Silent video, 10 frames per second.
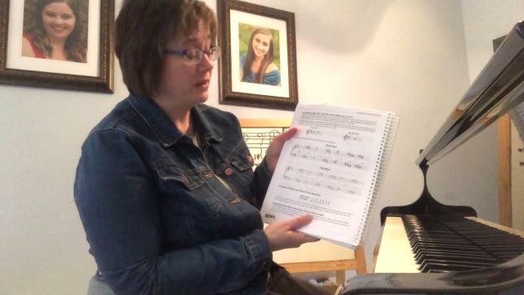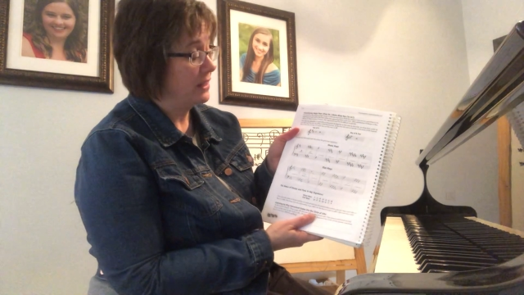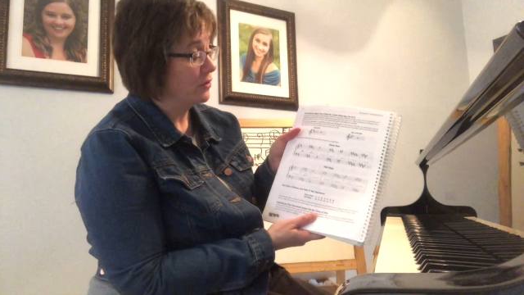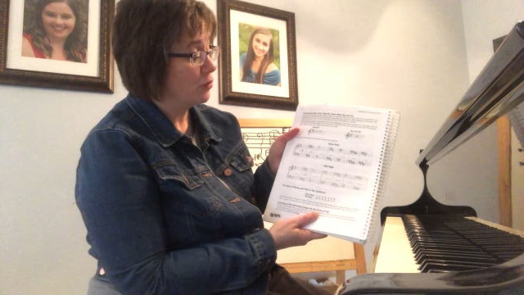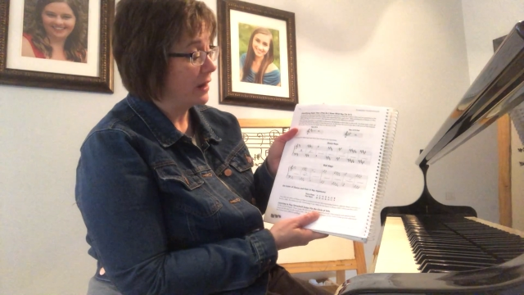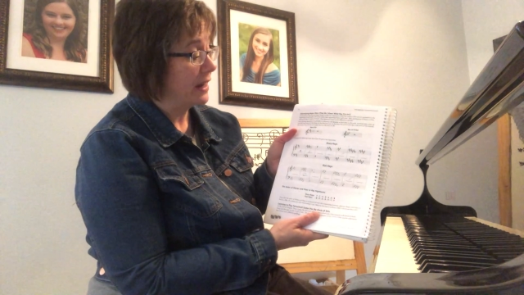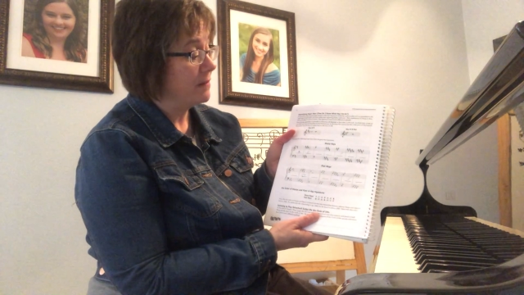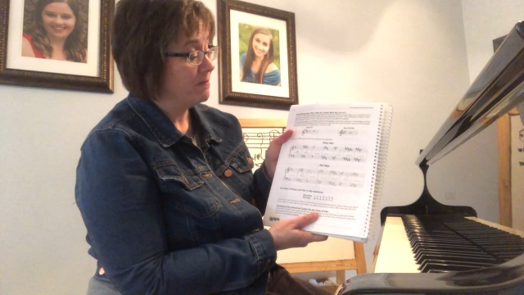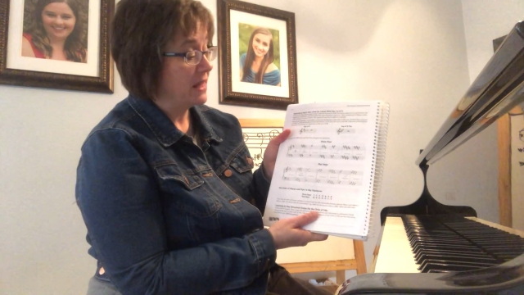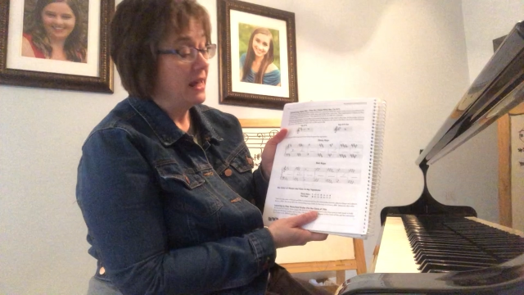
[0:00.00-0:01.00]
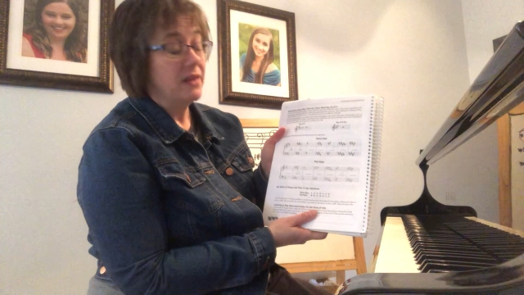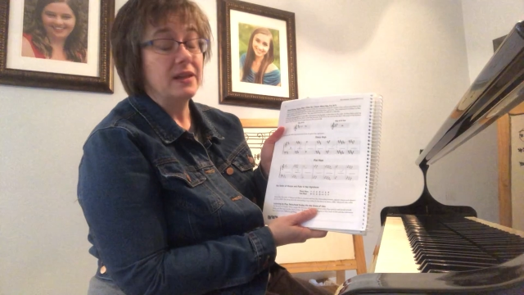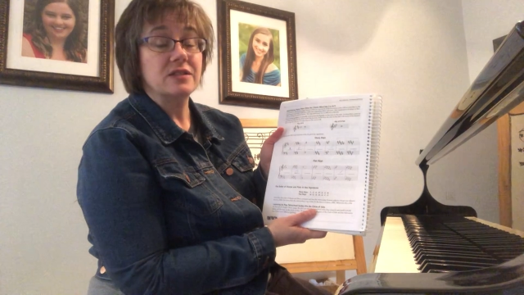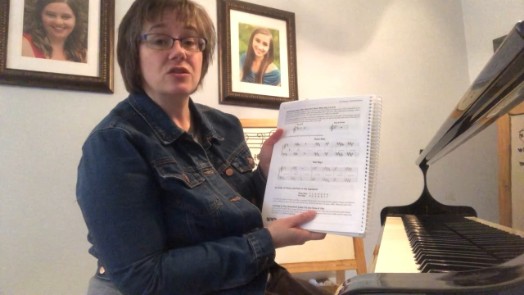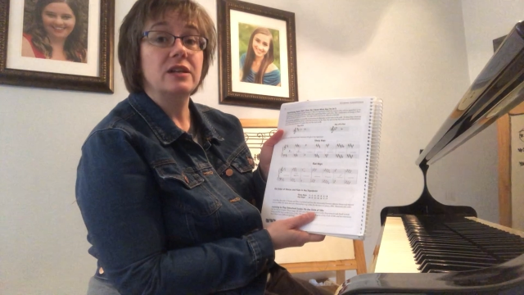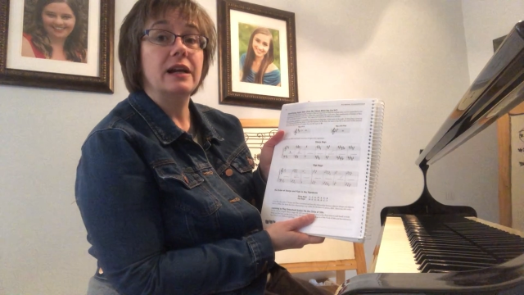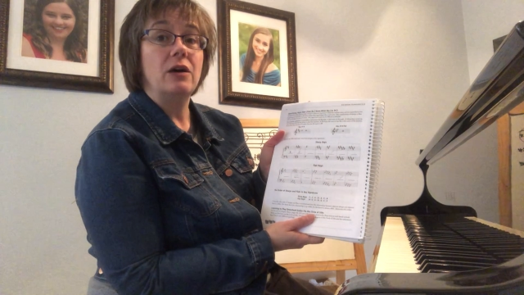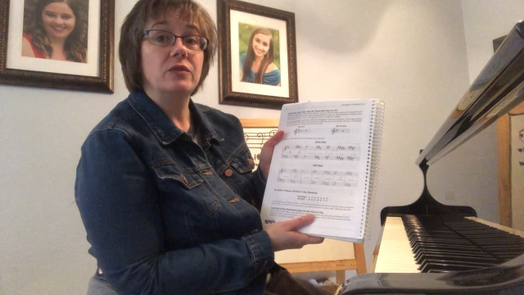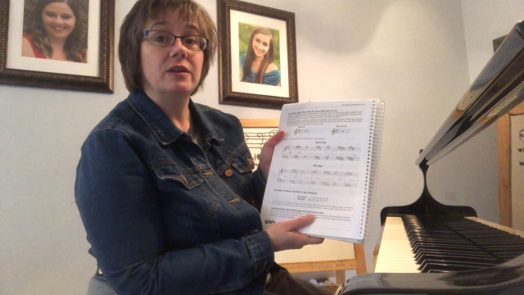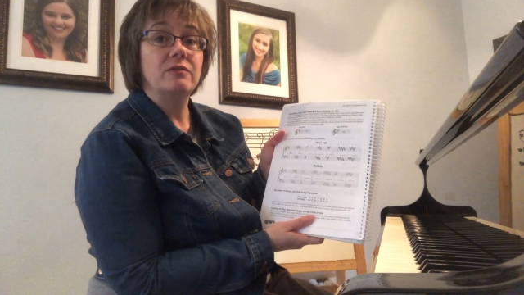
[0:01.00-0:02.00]
Either way, that's going to
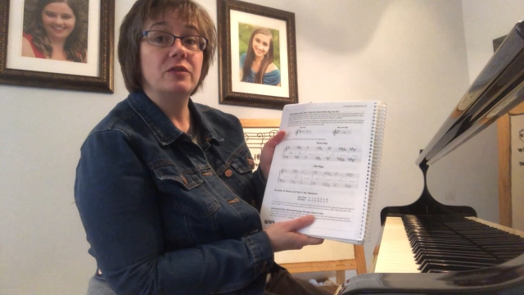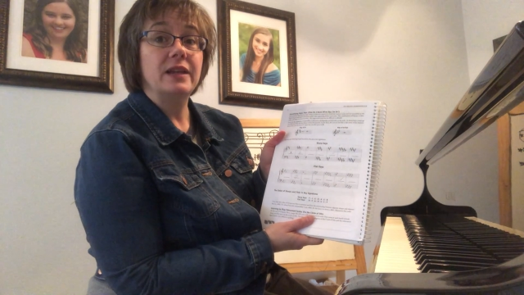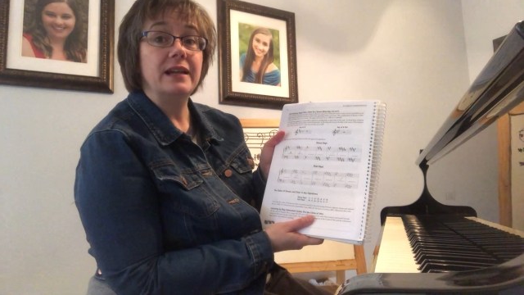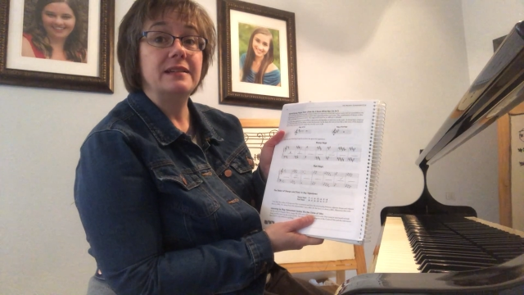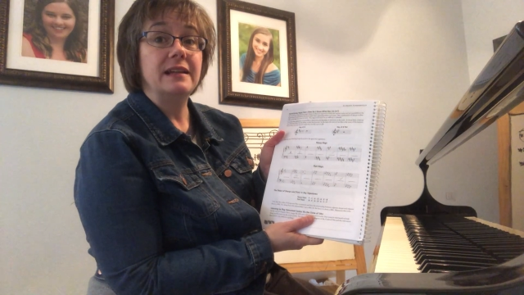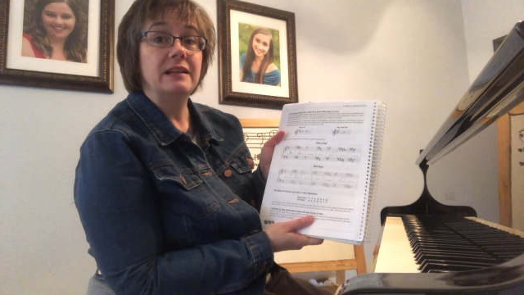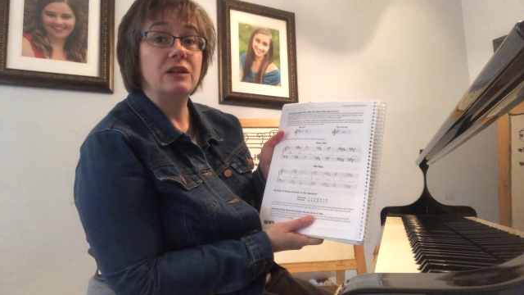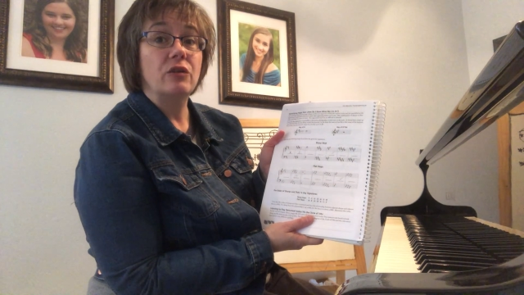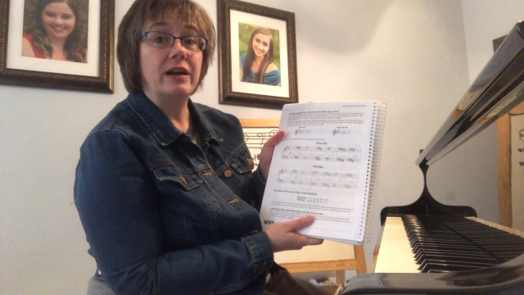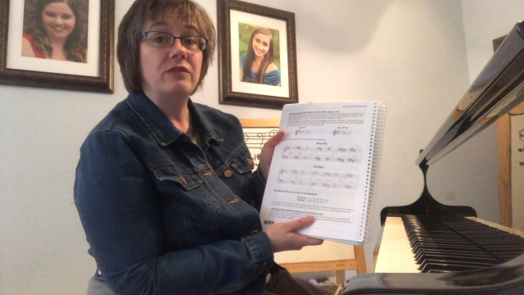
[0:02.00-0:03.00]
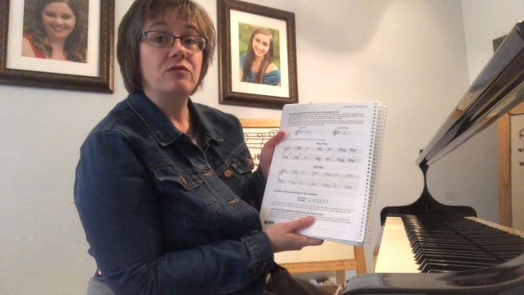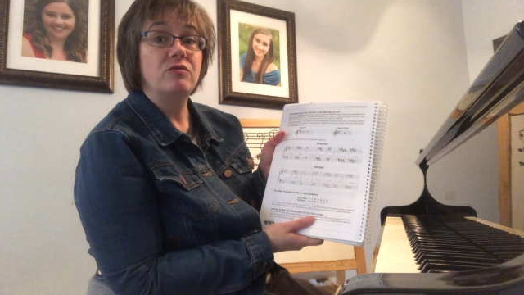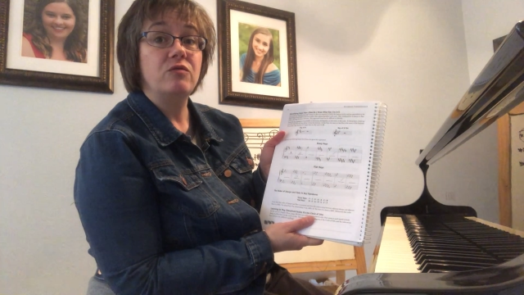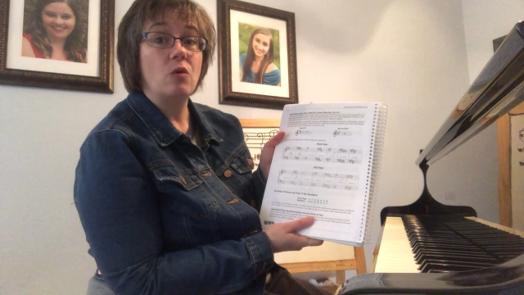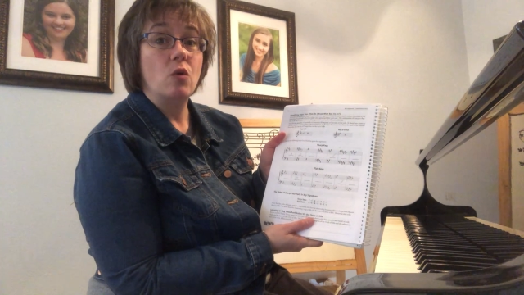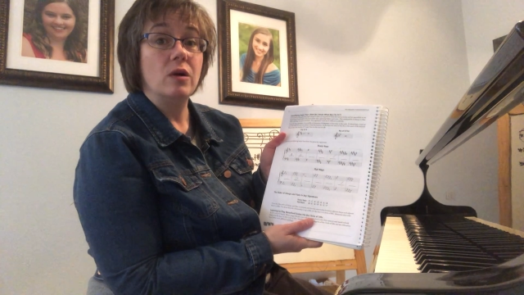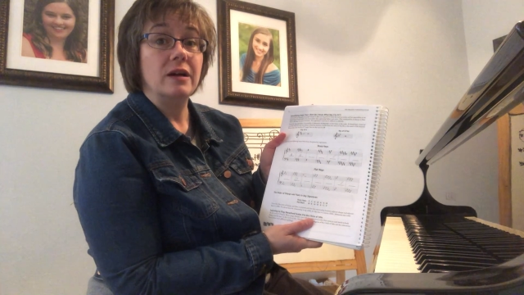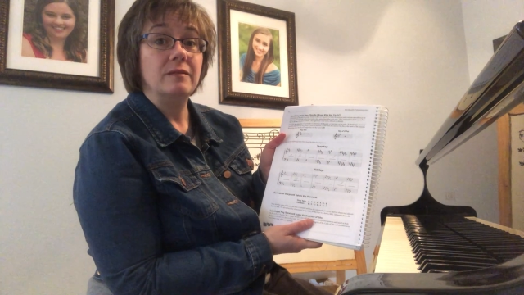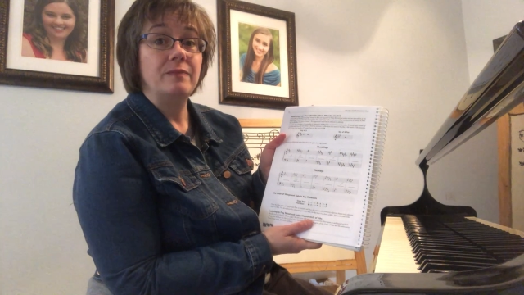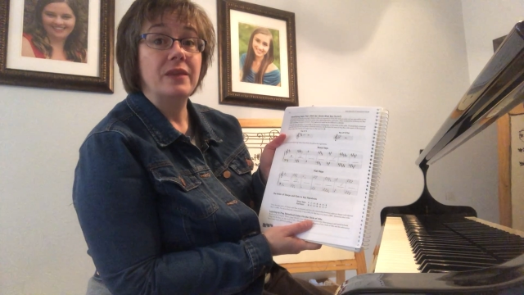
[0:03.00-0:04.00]
count them for that daily grade 4.